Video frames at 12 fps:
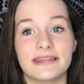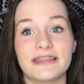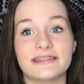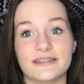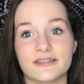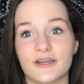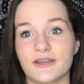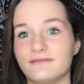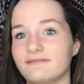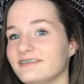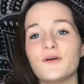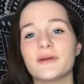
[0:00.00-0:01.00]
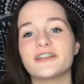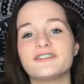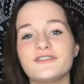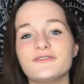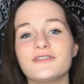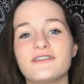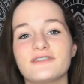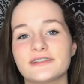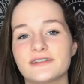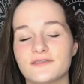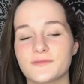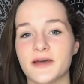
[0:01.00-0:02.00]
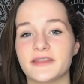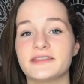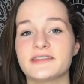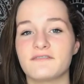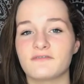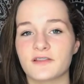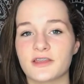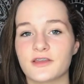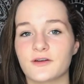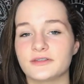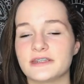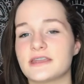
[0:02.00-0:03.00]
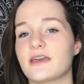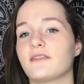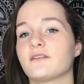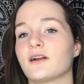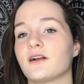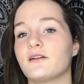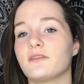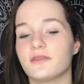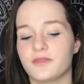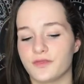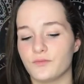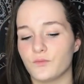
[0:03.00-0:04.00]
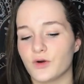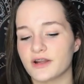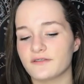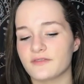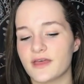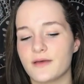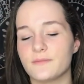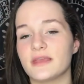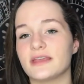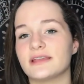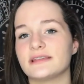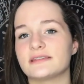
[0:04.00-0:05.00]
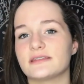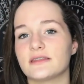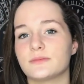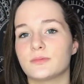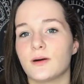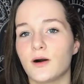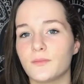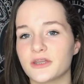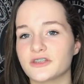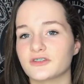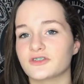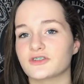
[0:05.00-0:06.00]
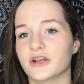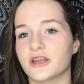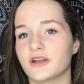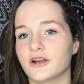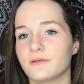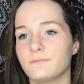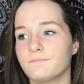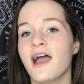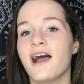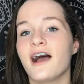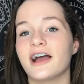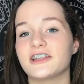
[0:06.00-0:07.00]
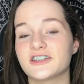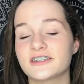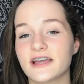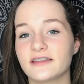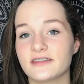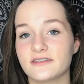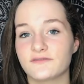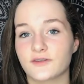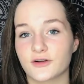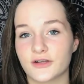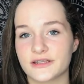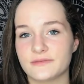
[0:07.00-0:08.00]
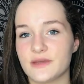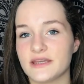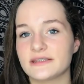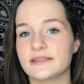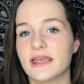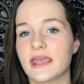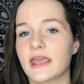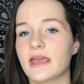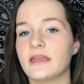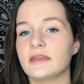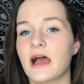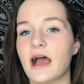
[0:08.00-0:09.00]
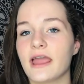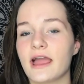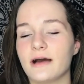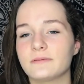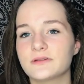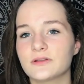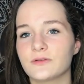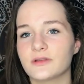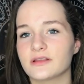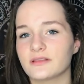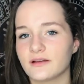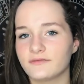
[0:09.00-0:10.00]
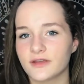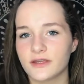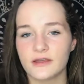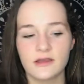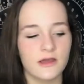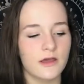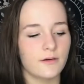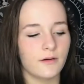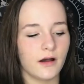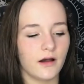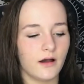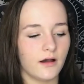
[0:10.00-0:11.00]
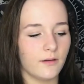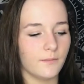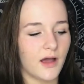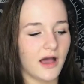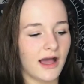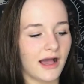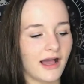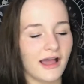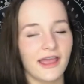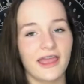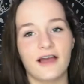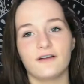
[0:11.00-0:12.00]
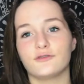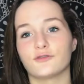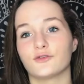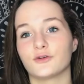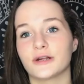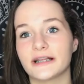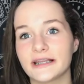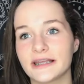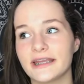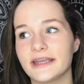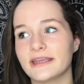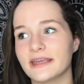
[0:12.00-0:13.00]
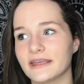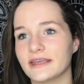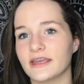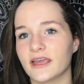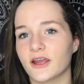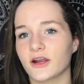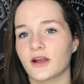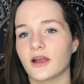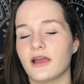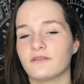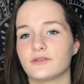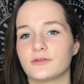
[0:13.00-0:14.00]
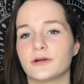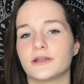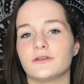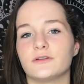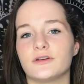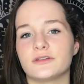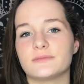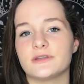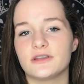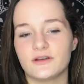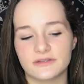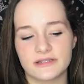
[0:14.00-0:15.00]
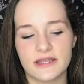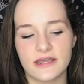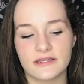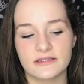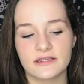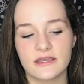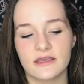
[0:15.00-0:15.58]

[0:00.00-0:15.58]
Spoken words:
this is good. Well, my 2 favorites of the month definitely go together. One of them is the Paul Mitchell straightener. I just got this for Christmas and I absolutely love it. I have really kinky hair. Everyone who knows me knows this.